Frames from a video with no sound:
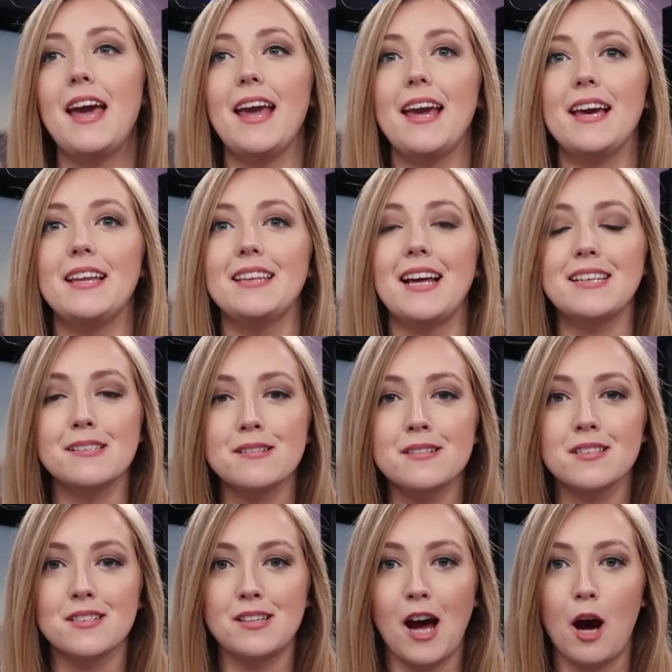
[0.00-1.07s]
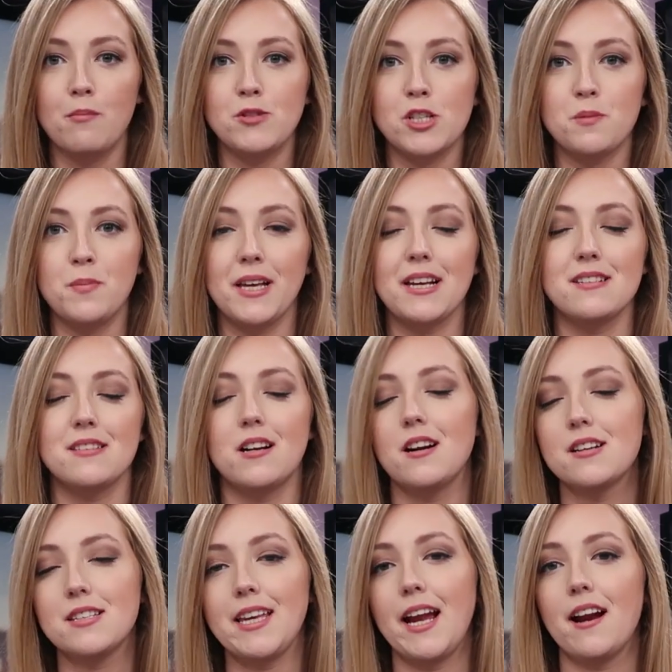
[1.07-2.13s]
And that doesn't stop just because there
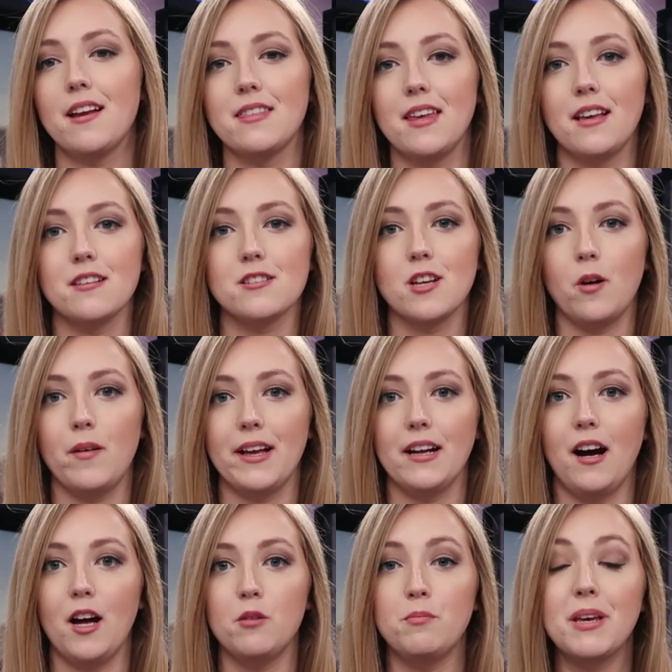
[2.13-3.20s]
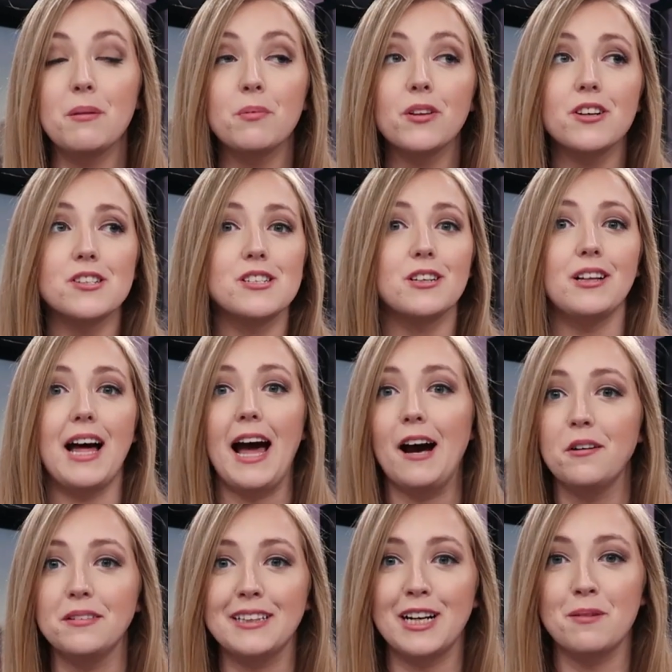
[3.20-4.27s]
are scary things going on. People are still
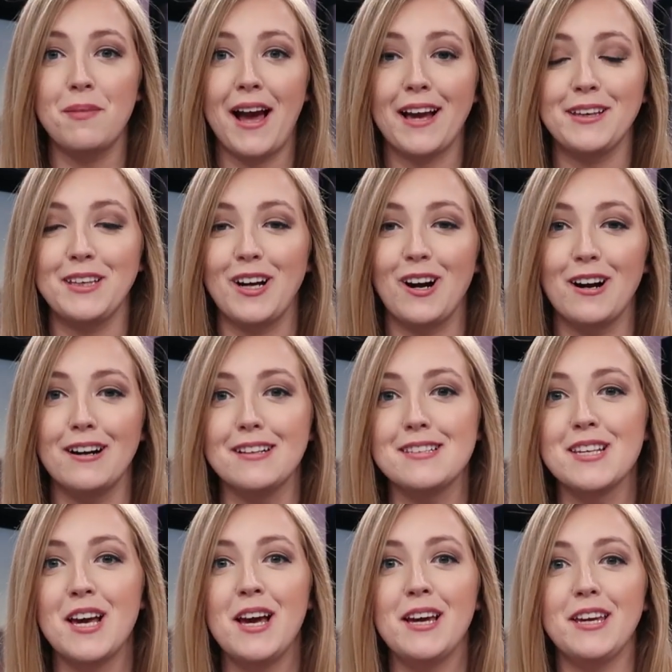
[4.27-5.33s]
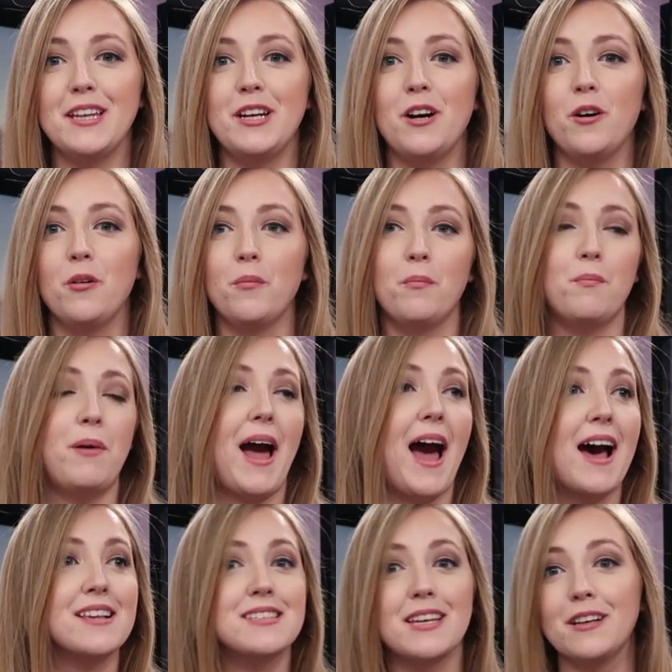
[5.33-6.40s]
out in their backyards, you know,
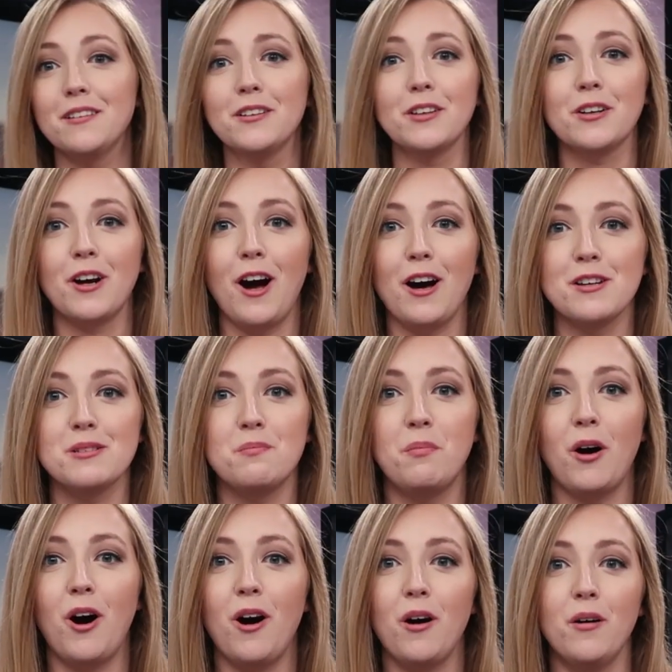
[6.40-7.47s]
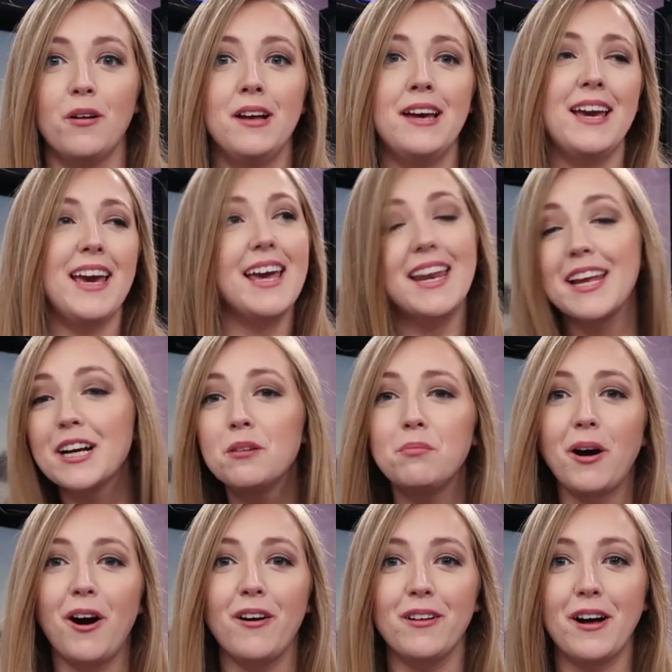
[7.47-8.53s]
passing a lacrosse ball, hitting a
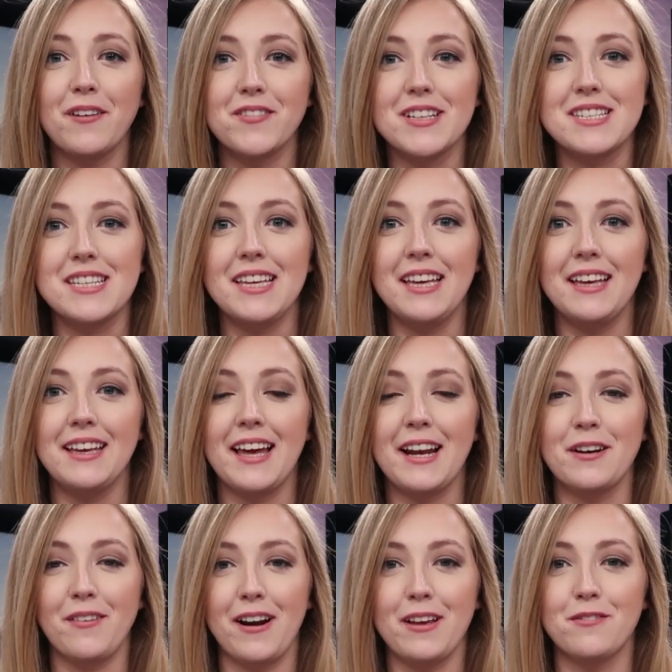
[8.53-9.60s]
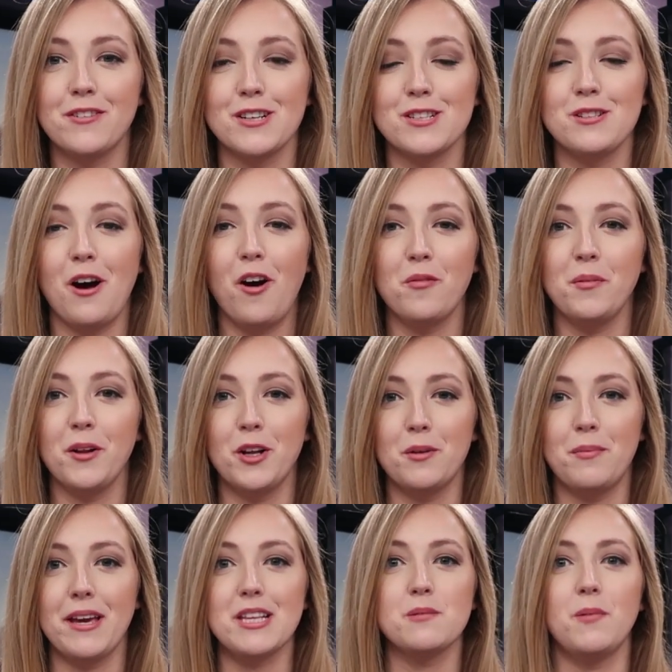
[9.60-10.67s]
ball off a tee, getting ready for softball or
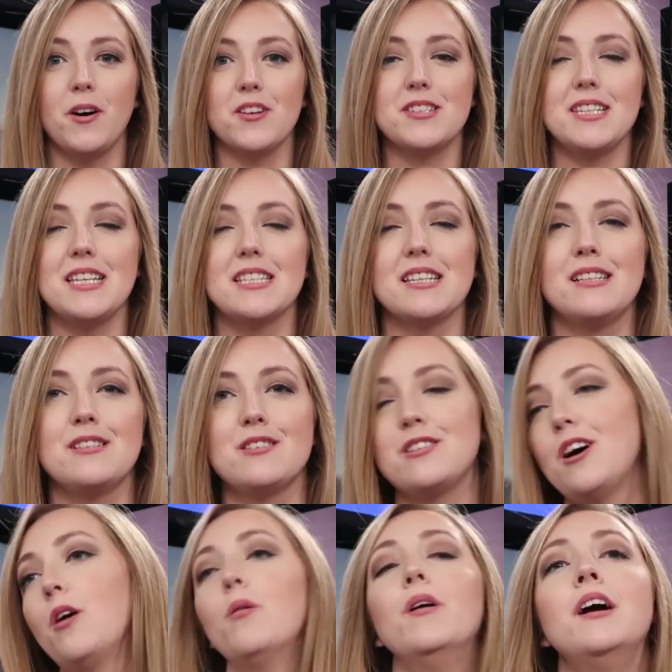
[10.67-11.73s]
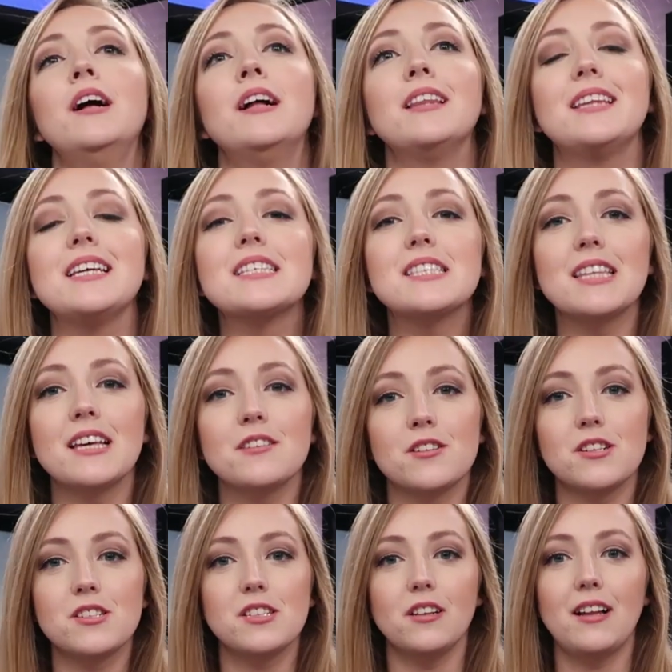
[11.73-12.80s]
baseball season. So these things
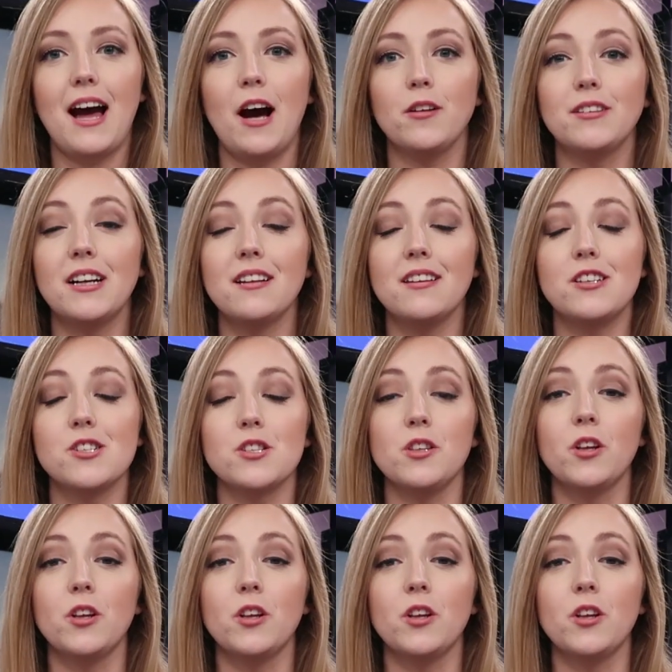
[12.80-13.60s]
are still out there. They just